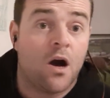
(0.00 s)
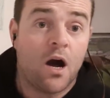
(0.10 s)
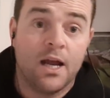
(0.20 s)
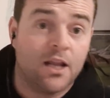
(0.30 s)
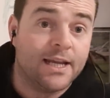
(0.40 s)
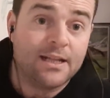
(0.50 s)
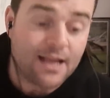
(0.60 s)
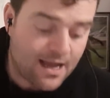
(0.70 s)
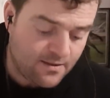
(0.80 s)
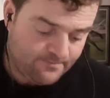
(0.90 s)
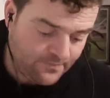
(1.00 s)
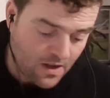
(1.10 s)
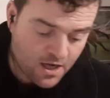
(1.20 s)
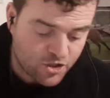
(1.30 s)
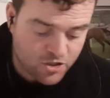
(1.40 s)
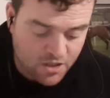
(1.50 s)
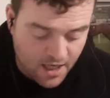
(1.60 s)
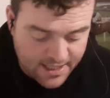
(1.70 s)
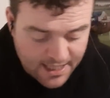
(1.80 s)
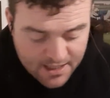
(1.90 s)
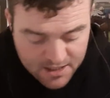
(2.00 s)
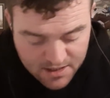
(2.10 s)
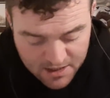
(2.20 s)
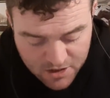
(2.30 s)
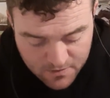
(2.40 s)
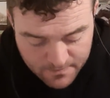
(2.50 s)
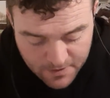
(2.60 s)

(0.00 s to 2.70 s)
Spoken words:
I like that. I think this is,